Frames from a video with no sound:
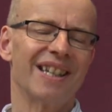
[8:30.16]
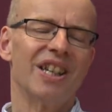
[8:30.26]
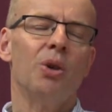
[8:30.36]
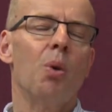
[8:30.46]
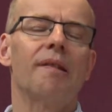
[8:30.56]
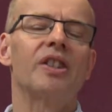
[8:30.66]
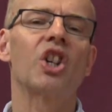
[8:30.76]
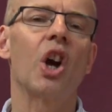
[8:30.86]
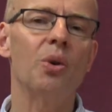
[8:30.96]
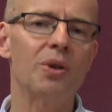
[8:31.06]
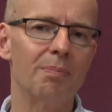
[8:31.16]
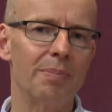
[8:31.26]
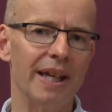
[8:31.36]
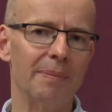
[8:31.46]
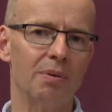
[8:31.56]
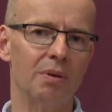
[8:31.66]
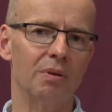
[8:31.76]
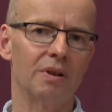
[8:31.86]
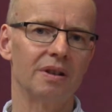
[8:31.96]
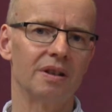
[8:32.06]
You are a chosen people,
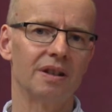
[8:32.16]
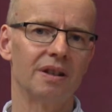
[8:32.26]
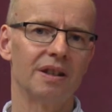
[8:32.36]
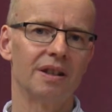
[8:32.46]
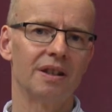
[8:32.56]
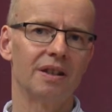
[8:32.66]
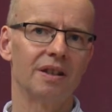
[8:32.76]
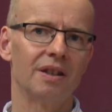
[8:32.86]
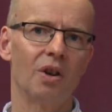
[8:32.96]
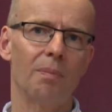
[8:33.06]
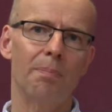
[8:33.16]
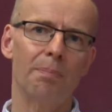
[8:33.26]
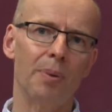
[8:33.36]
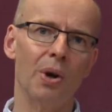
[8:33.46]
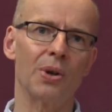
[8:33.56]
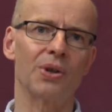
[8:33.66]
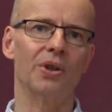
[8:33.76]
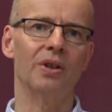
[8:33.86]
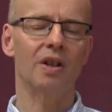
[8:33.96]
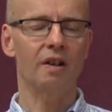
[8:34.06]
not
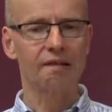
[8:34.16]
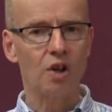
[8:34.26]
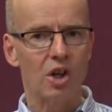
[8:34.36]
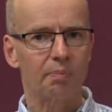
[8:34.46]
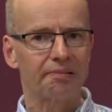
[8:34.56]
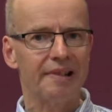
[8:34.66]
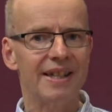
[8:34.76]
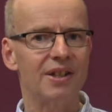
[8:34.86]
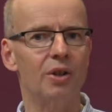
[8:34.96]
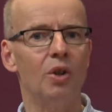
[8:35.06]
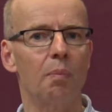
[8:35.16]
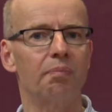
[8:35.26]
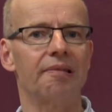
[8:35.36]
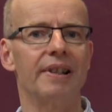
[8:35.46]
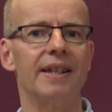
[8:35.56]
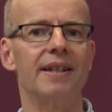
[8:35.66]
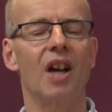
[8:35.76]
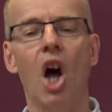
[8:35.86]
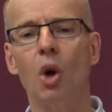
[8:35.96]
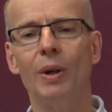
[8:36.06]
person, a royal priesthood, not priest,
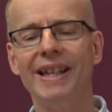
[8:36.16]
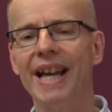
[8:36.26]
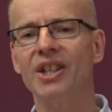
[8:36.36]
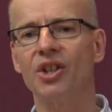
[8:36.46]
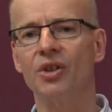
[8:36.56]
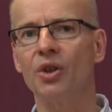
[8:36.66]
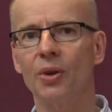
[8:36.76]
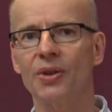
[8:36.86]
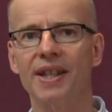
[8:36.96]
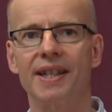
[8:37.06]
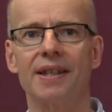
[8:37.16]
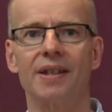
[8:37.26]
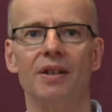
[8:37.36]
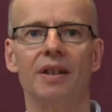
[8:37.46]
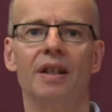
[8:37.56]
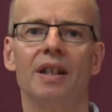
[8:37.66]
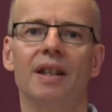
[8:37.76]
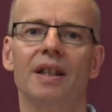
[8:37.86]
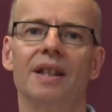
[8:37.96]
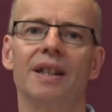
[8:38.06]
a holy nation, not citizen.
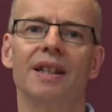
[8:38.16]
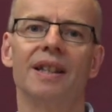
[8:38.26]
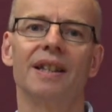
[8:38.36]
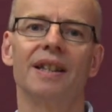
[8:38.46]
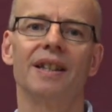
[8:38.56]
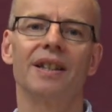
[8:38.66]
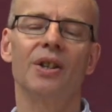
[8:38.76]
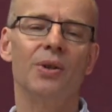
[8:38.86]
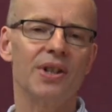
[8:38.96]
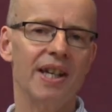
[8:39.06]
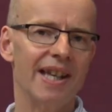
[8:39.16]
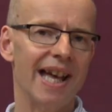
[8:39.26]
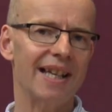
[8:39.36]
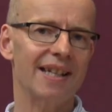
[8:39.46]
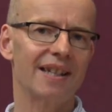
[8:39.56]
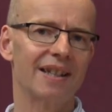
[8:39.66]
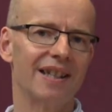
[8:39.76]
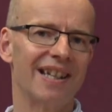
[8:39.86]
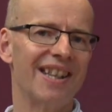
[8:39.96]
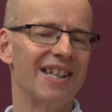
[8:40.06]
Can you see that?
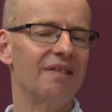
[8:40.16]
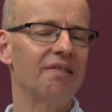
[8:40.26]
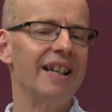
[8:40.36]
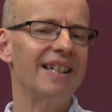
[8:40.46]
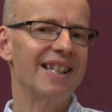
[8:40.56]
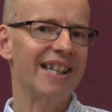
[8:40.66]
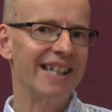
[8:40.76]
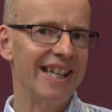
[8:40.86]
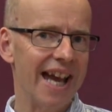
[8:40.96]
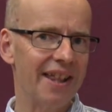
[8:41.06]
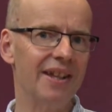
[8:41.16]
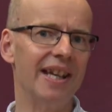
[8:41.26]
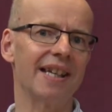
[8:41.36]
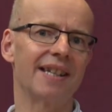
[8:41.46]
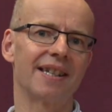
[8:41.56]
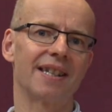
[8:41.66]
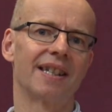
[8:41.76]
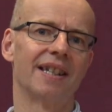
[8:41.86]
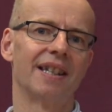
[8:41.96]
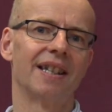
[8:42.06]
There's a great
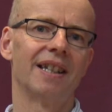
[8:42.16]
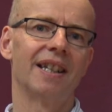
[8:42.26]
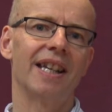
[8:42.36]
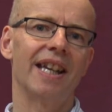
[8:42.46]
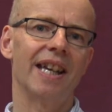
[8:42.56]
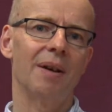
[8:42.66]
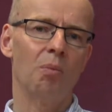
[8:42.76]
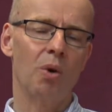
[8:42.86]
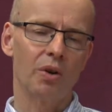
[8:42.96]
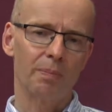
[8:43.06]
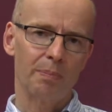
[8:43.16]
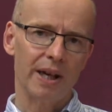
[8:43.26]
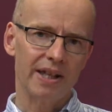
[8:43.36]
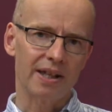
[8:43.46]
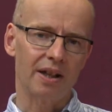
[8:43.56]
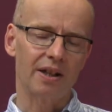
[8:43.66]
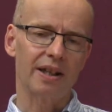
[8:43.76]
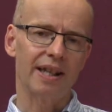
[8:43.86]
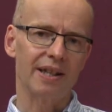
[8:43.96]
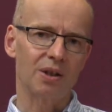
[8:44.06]
togetherness in what Peter
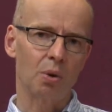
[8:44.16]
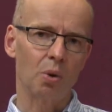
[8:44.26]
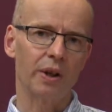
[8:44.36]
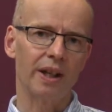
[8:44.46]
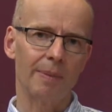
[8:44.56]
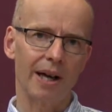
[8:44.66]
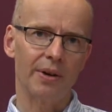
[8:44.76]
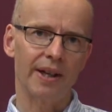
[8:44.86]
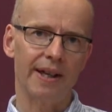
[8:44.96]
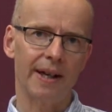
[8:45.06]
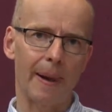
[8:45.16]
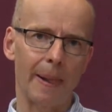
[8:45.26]
is talking about here.